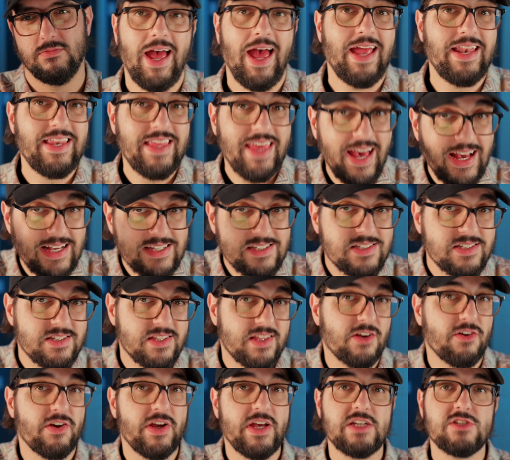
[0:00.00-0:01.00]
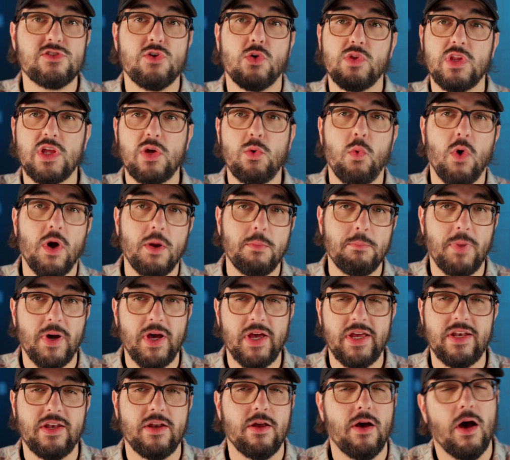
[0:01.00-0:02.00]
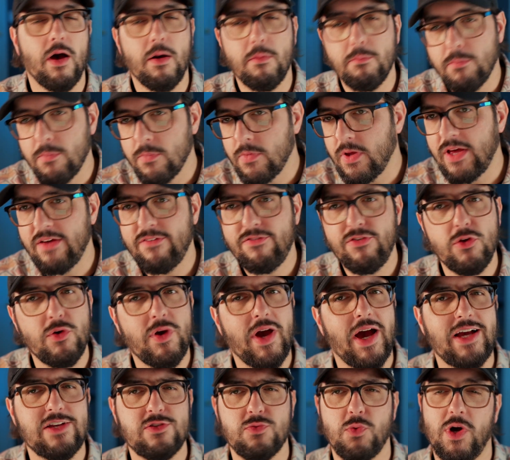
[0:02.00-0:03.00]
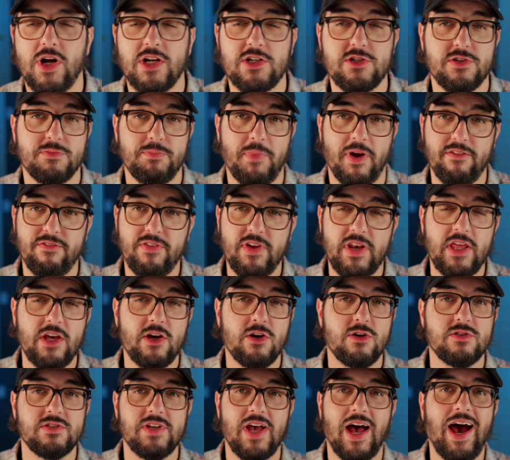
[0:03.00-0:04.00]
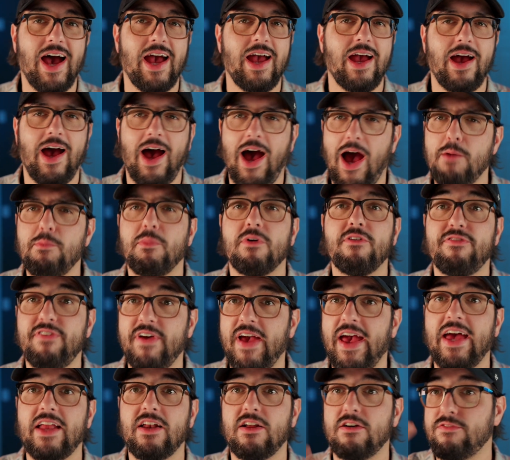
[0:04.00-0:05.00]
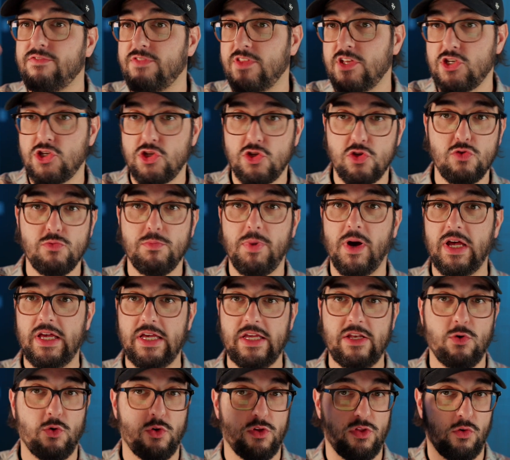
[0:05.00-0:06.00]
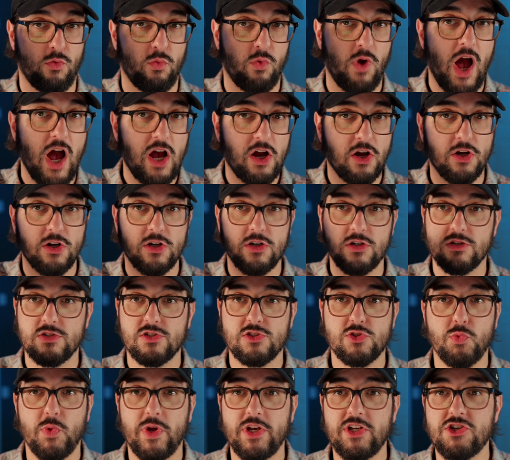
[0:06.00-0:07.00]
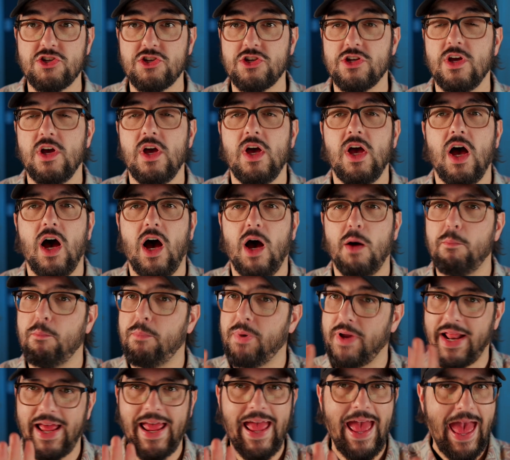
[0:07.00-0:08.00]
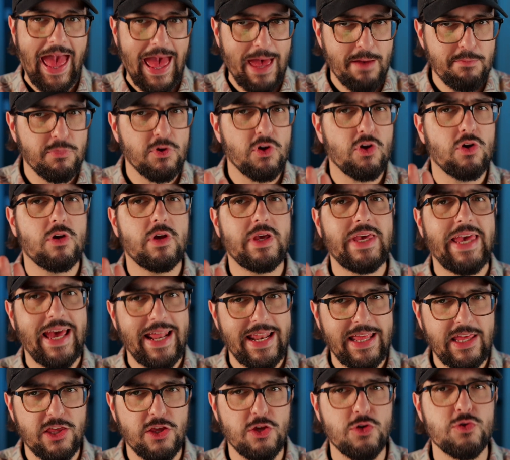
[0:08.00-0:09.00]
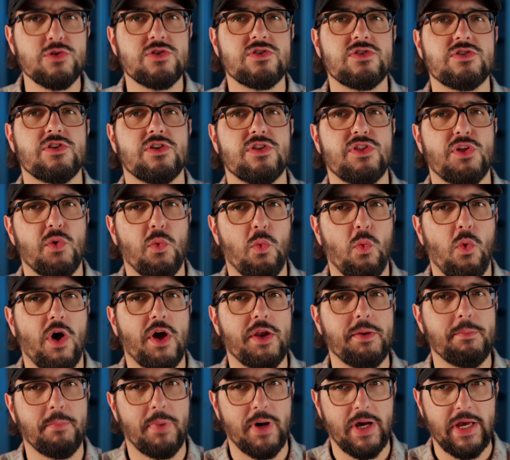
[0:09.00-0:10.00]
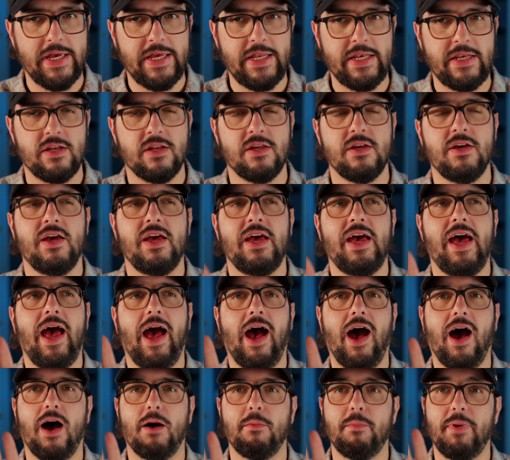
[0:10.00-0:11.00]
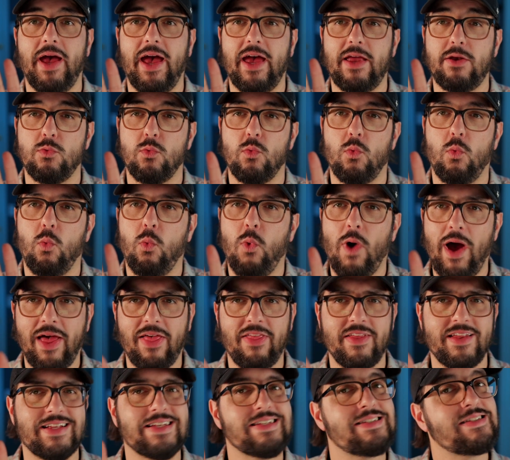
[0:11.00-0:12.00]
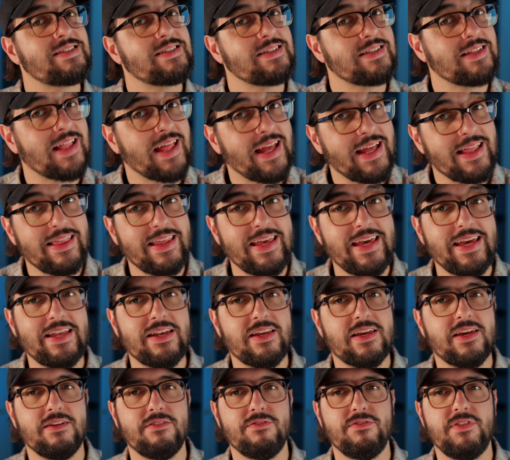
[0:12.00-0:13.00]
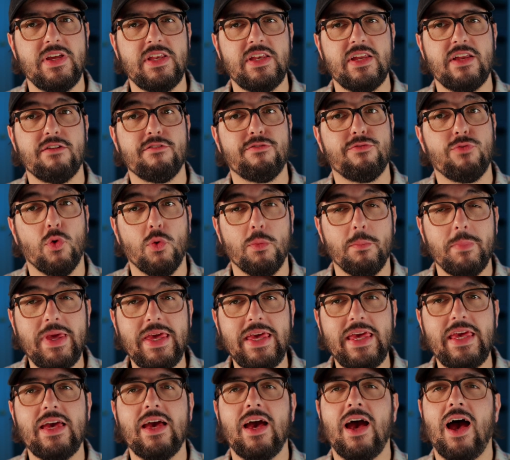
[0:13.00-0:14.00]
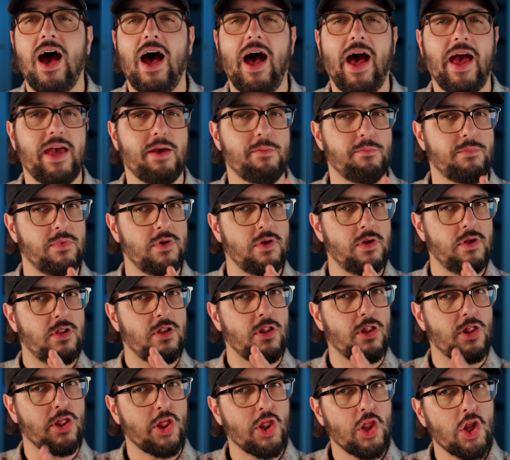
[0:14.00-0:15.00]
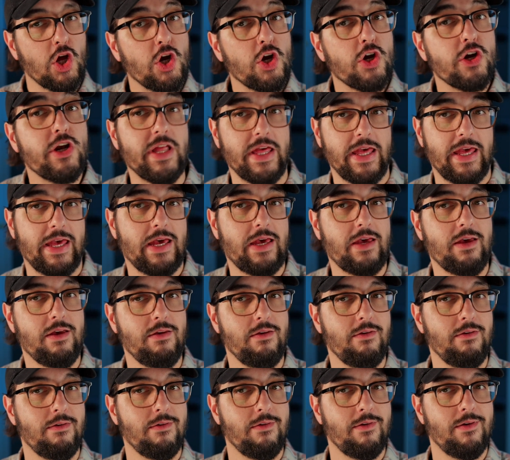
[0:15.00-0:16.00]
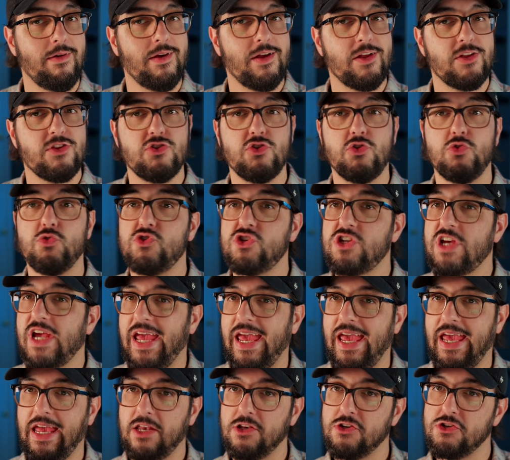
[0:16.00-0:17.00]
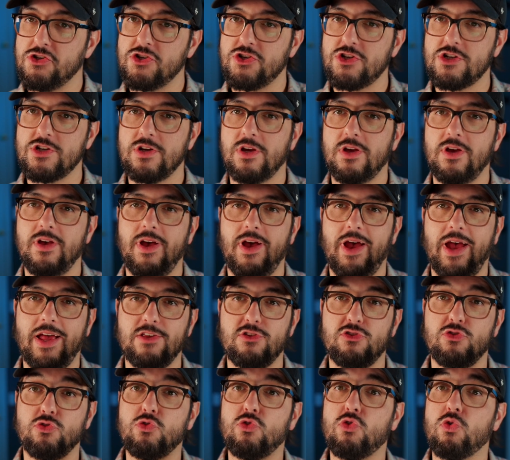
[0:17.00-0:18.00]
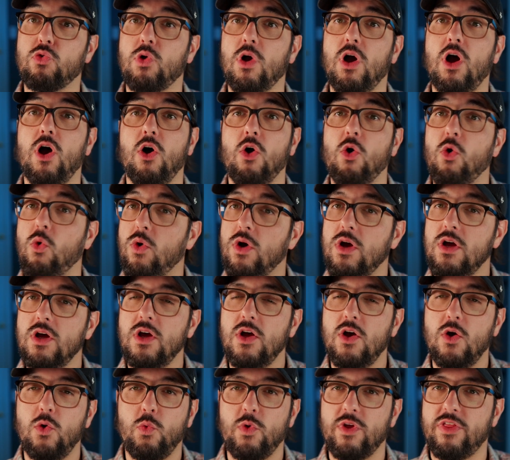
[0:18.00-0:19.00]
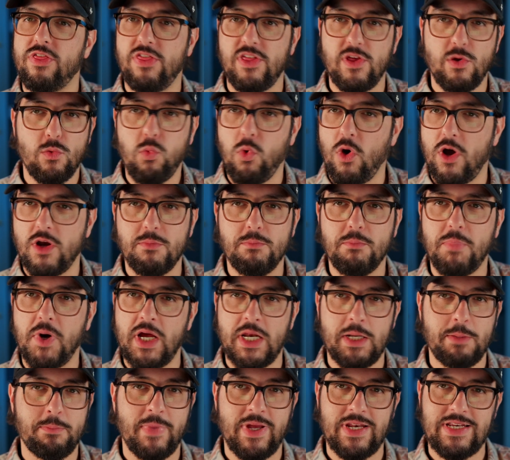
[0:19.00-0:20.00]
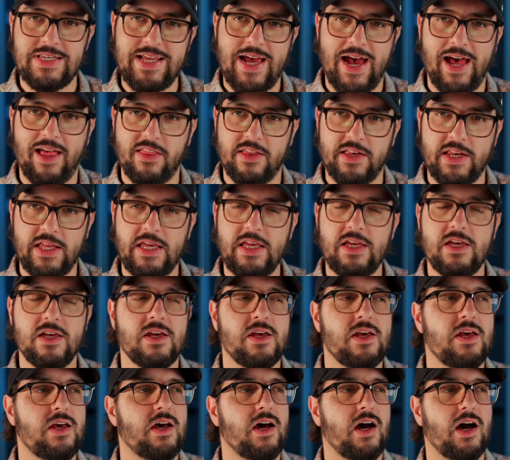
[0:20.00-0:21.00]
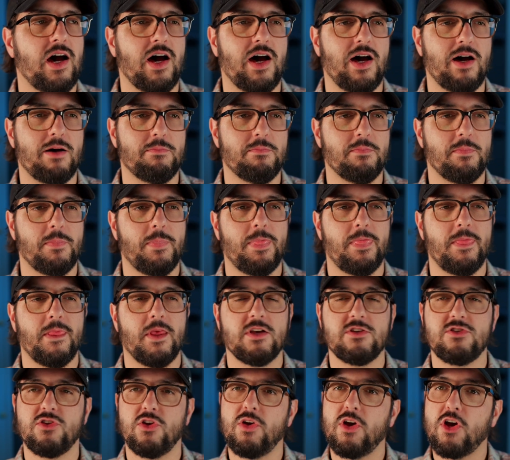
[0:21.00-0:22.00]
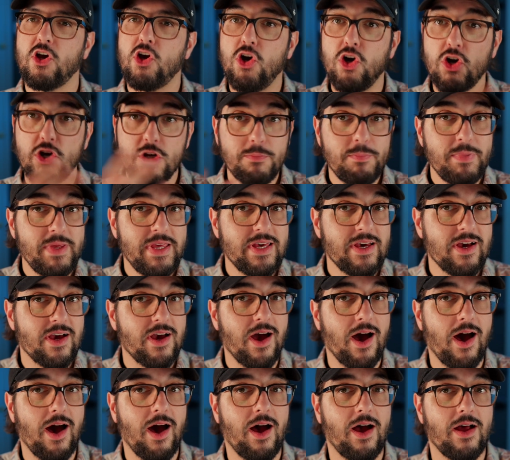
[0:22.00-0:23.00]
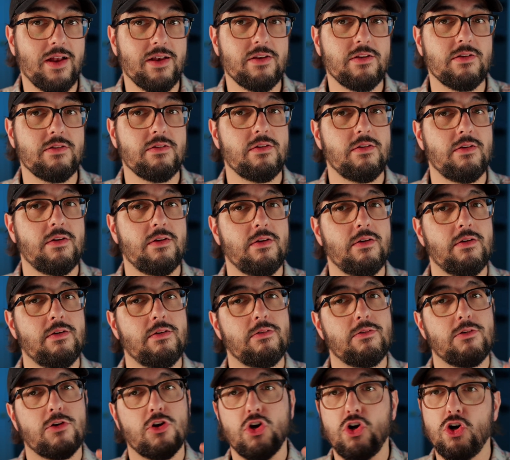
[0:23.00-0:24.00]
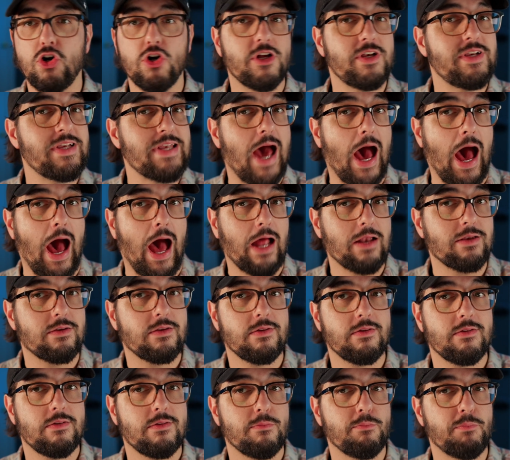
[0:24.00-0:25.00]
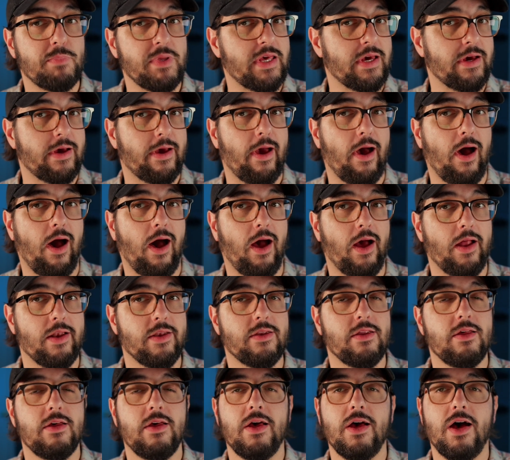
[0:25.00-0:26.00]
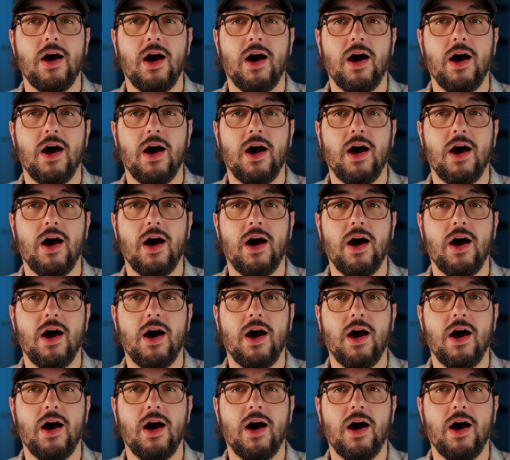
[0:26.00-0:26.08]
And yes, there is only one button. If you guys watched my videos, I'm a fan of the 2-button or the rocker switch, but I am getting used to the 1 button. And while it is slightly inconvenient for me, I am learning to change and to grow with the 1-button mentality. So it could be a con, could not be a con.